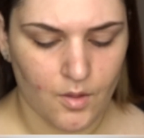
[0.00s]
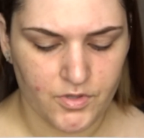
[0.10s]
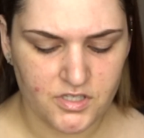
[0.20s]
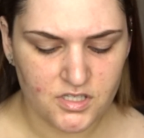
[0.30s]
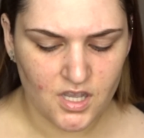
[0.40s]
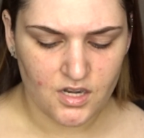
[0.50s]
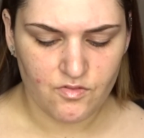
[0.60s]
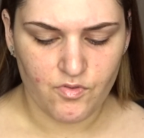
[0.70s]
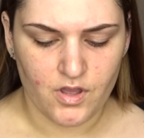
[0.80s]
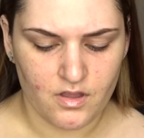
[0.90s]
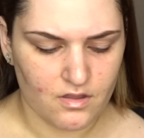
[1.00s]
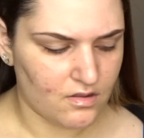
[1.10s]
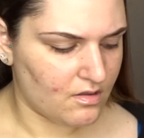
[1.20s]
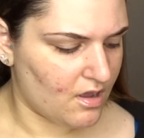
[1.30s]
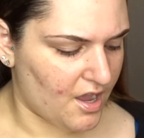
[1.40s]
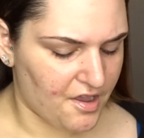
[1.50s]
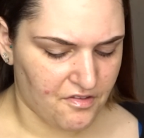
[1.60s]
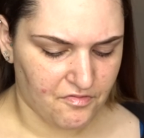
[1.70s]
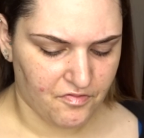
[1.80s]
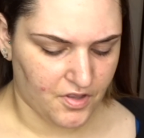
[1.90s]
This is kind of what
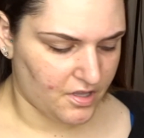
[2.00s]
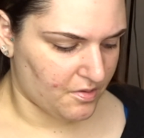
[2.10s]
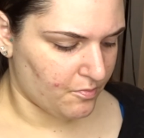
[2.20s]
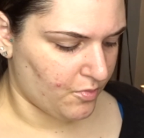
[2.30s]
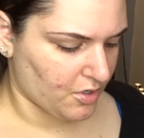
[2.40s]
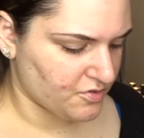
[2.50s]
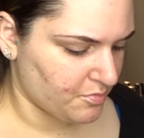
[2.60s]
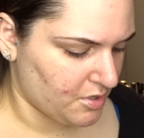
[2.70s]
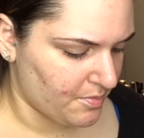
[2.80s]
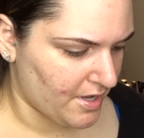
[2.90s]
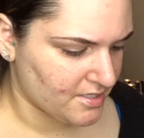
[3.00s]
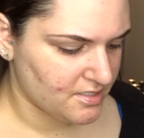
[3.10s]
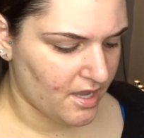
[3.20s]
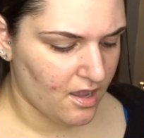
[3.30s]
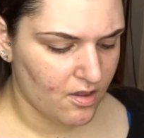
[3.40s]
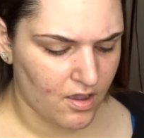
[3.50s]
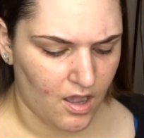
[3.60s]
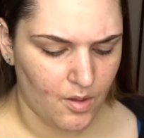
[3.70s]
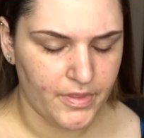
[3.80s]
I feel like works for me the best now.